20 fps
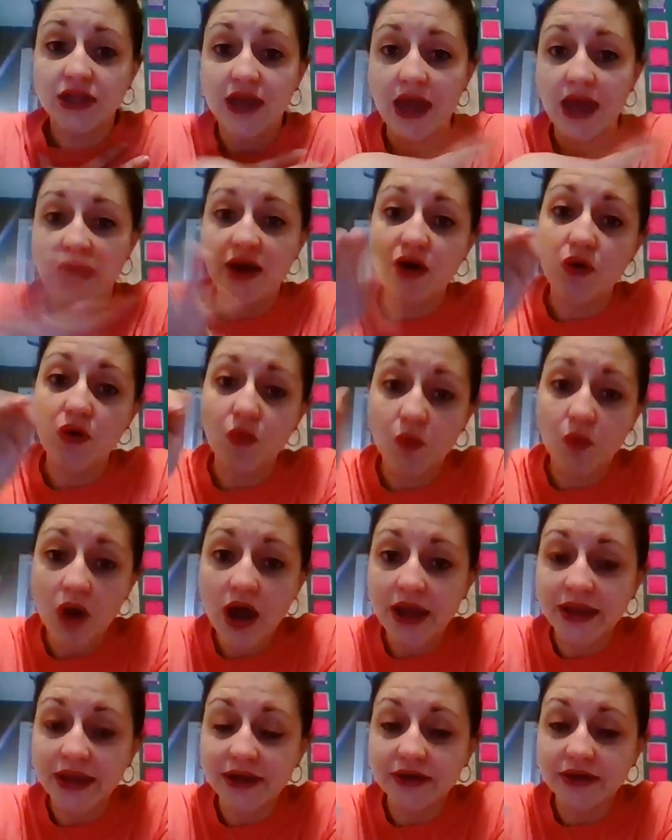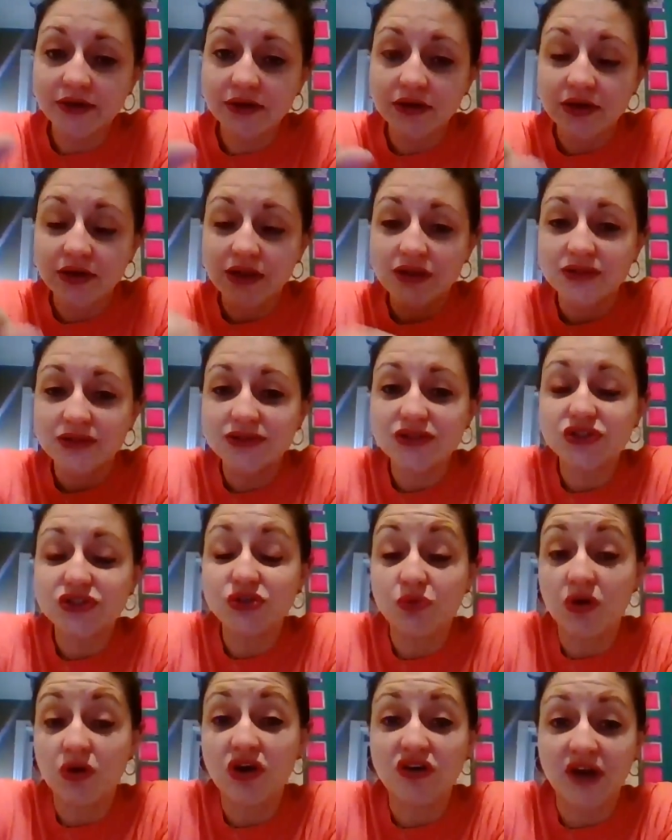KO1 to
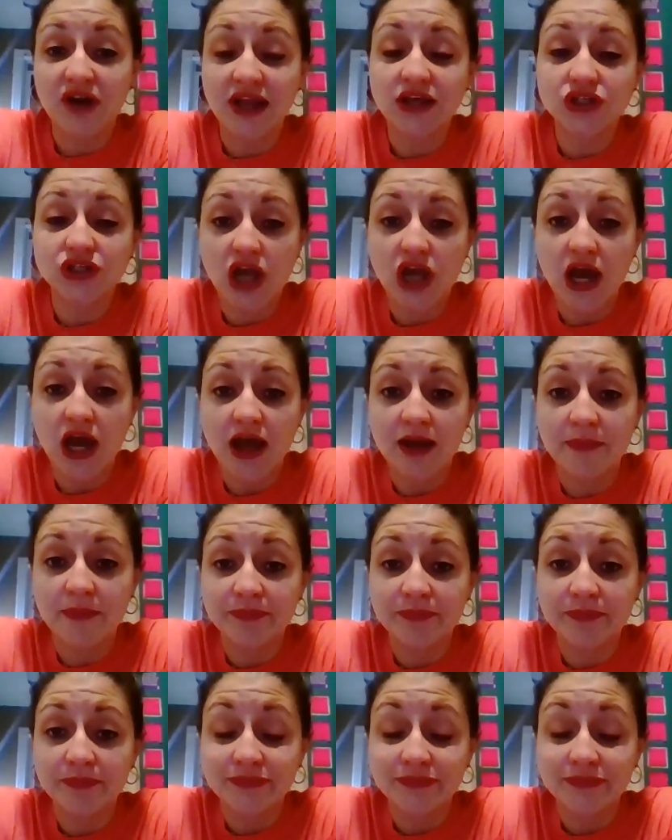do a great job